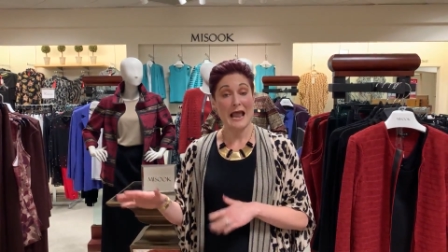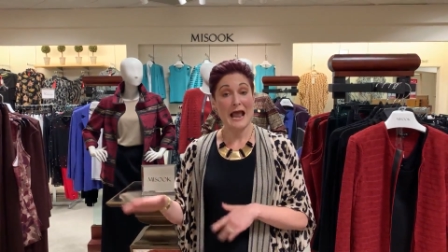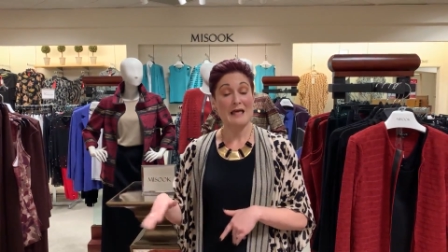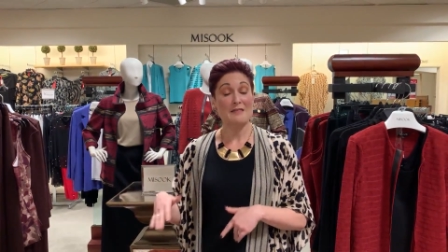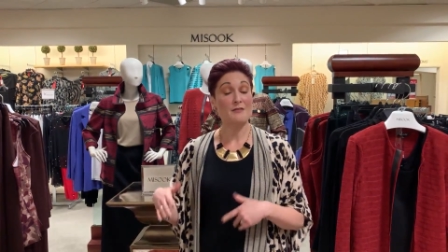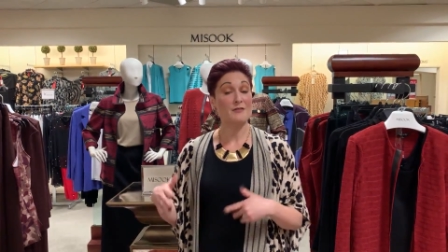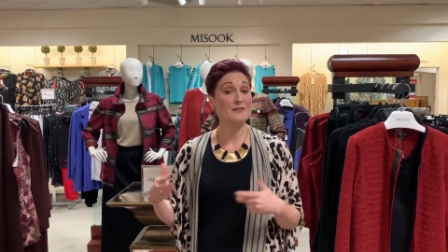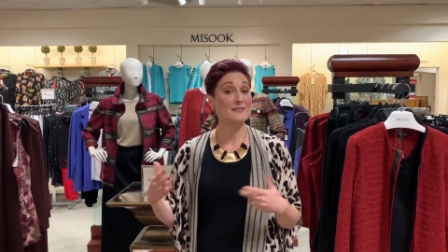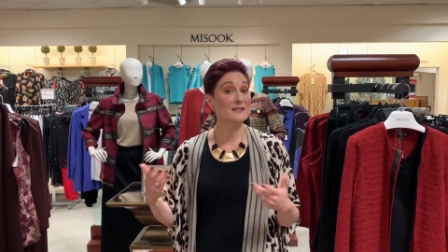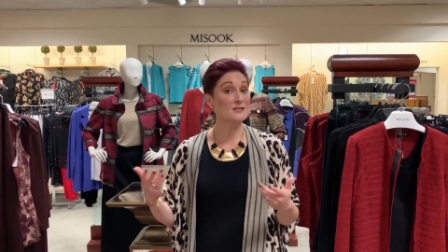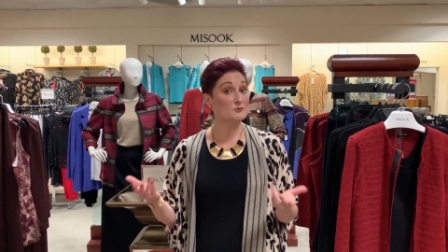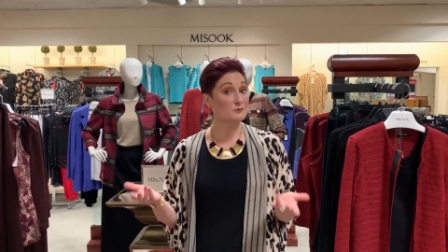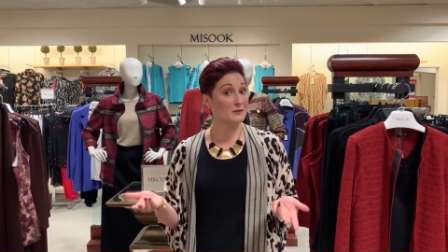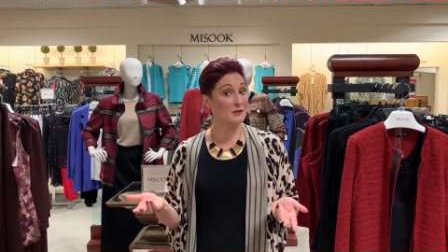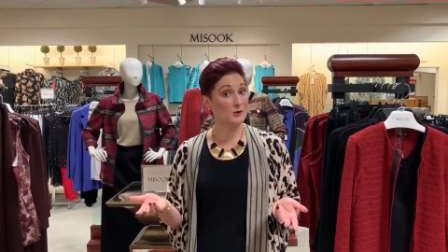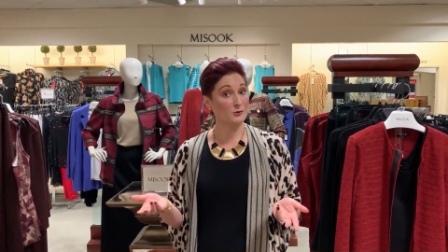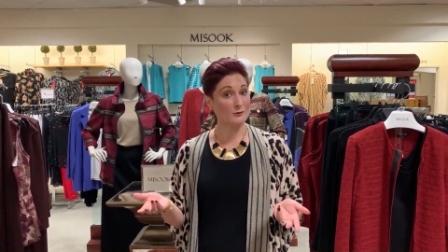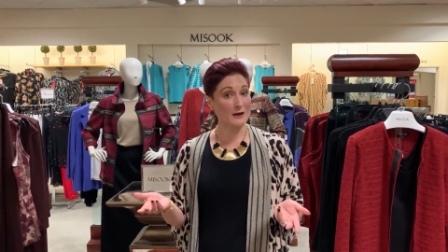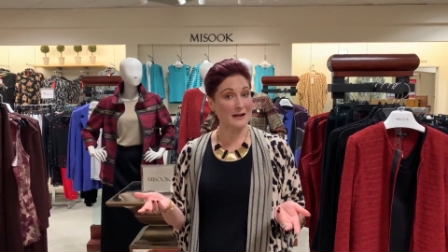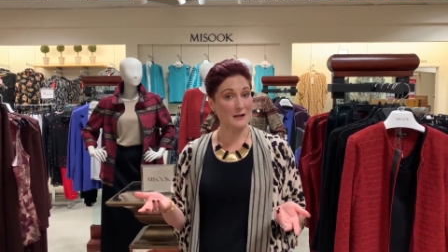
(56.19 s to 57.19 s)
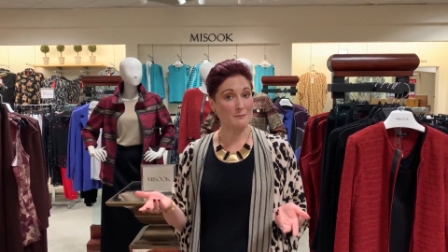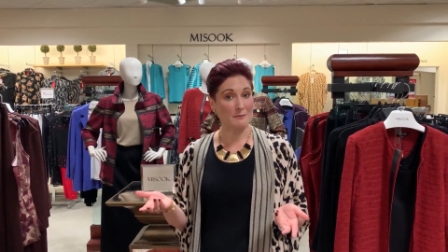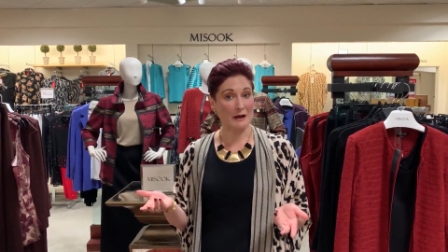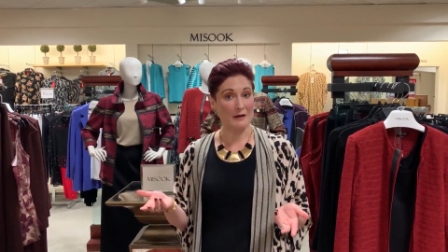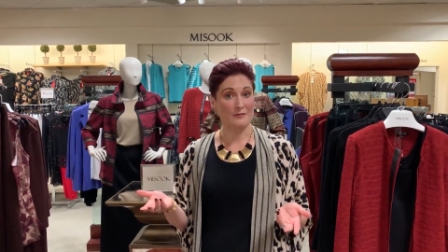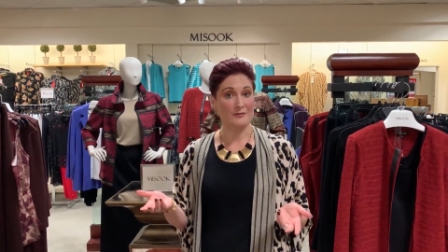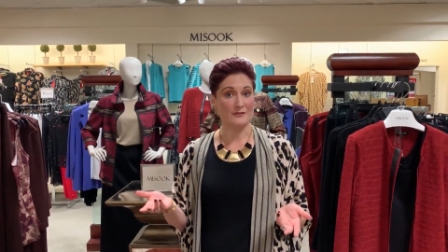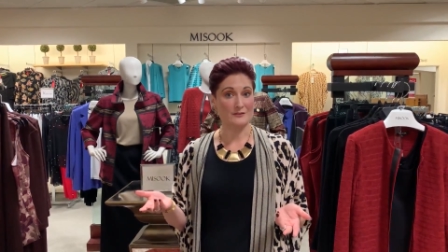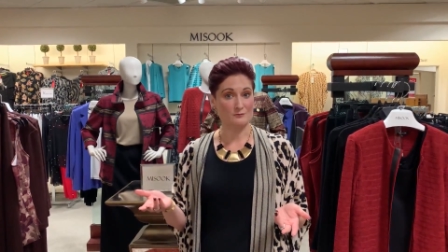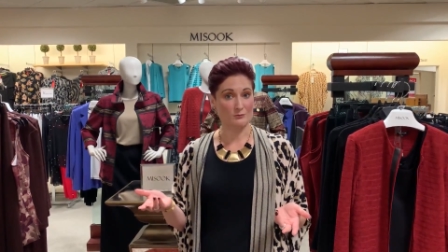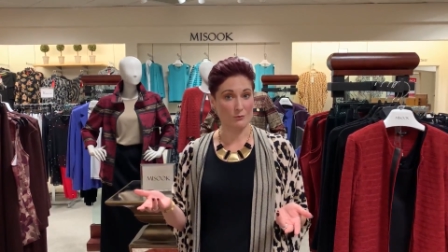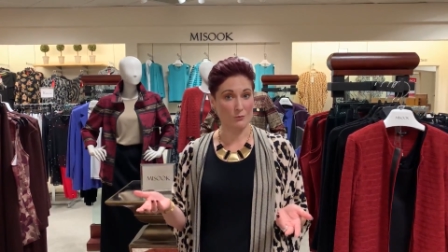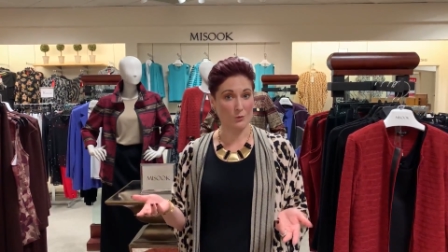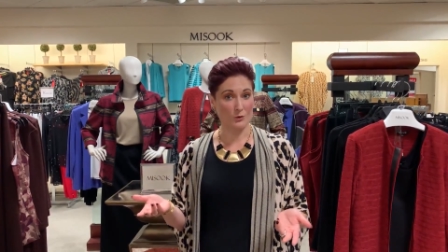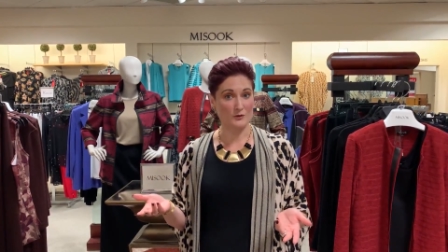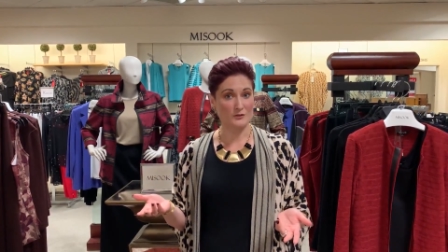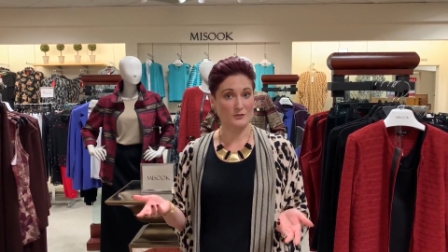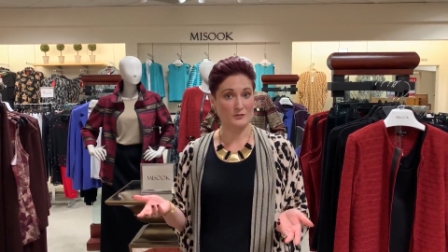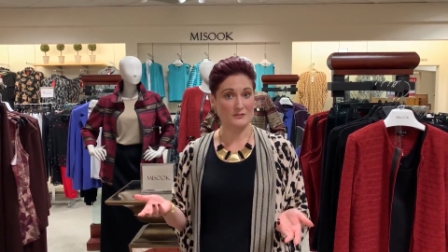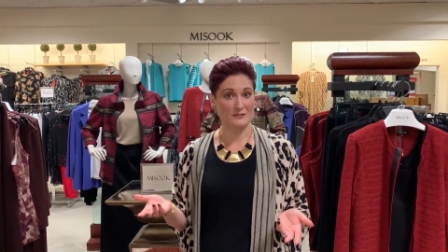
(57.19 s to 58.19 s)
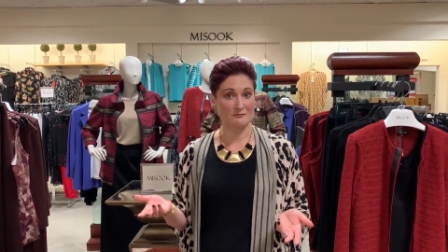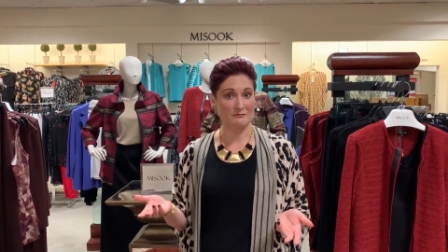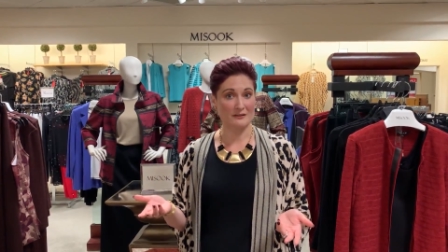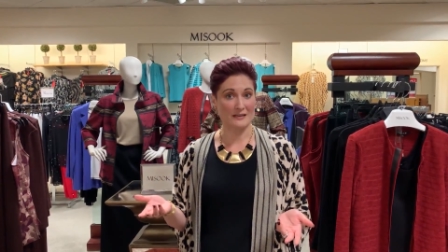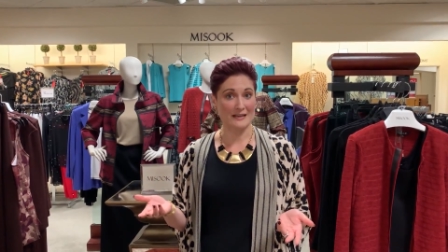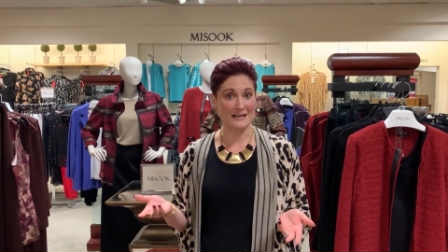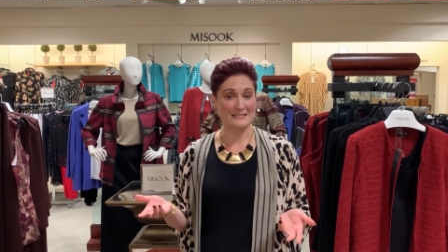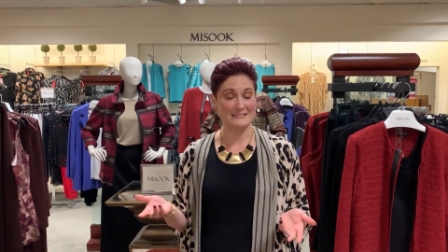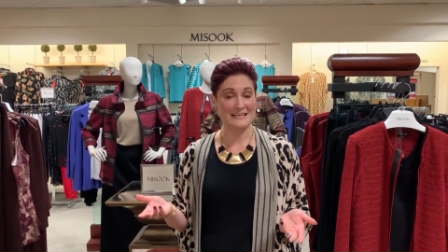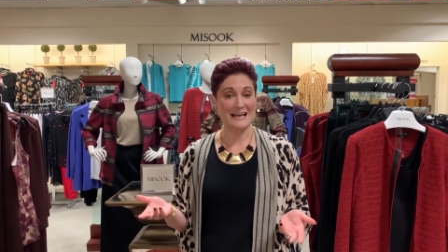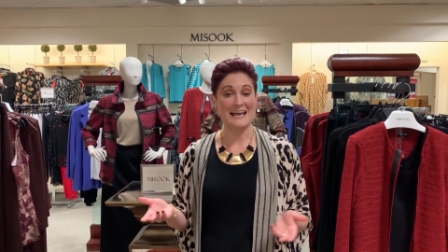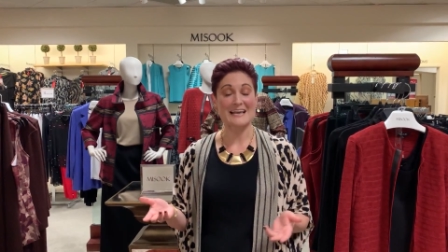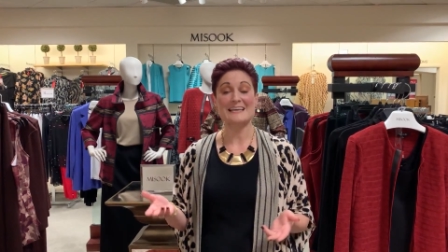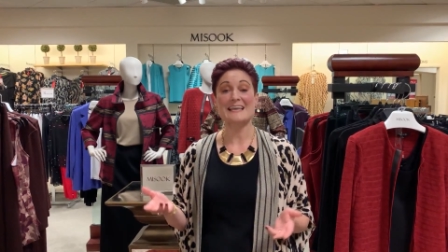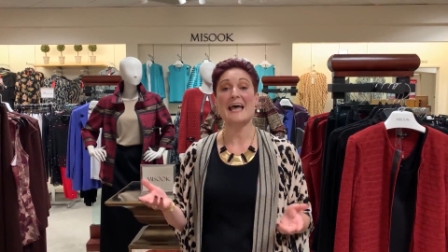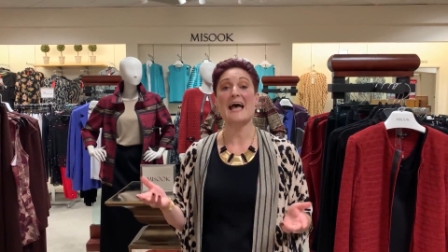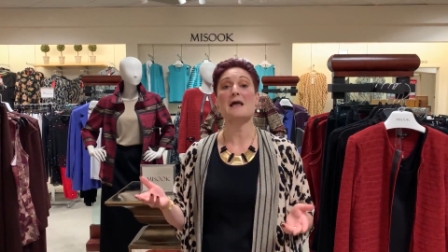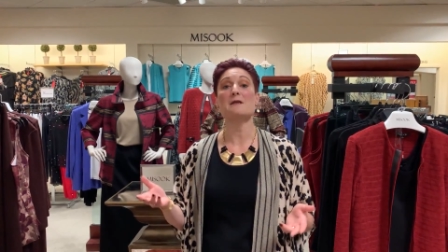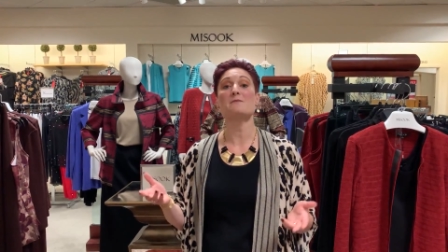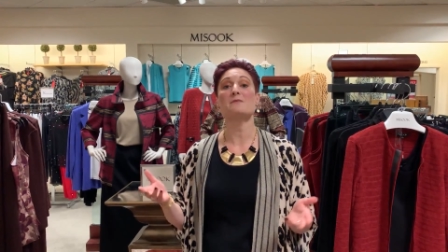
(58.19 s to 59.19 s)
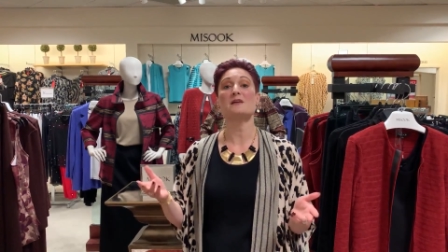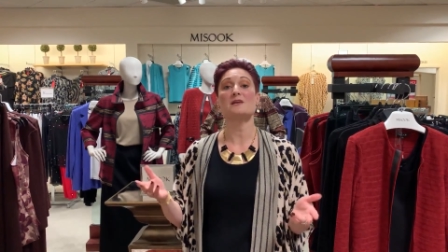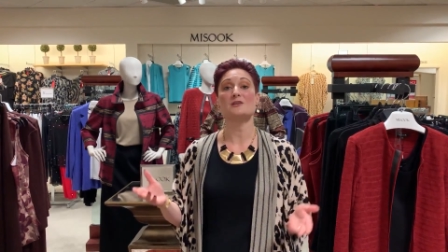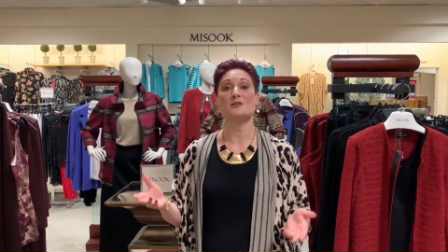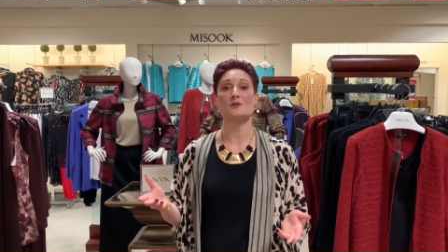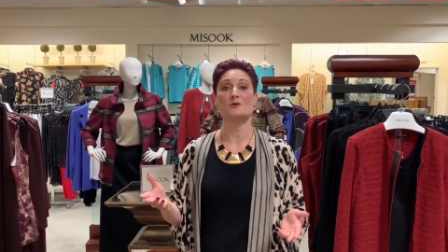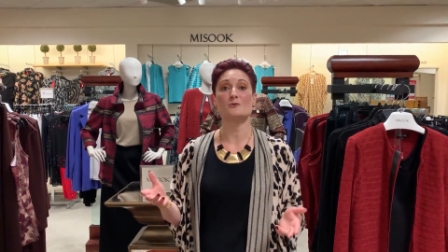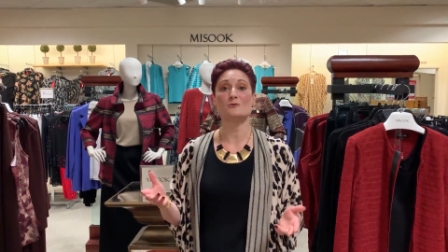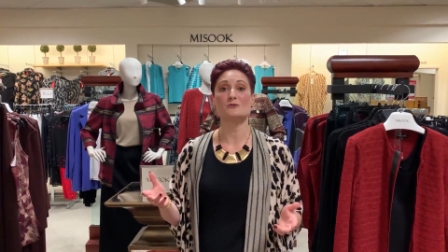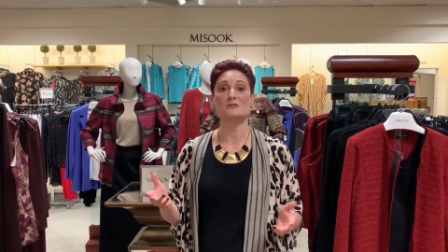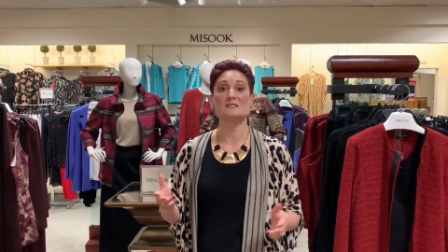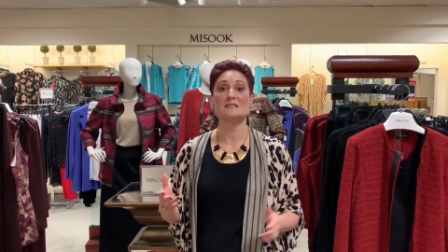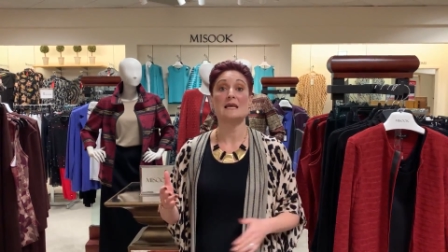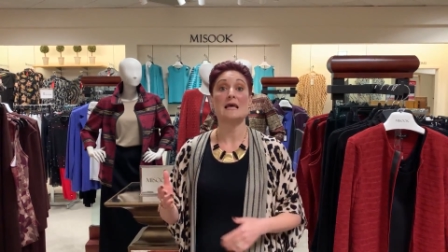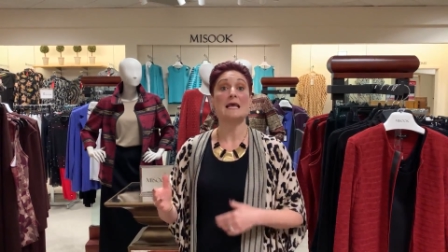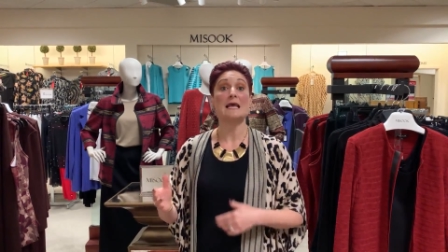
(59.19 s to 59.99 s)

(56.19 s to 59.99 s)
And the thing that's really great about this reward certificate is that it can be used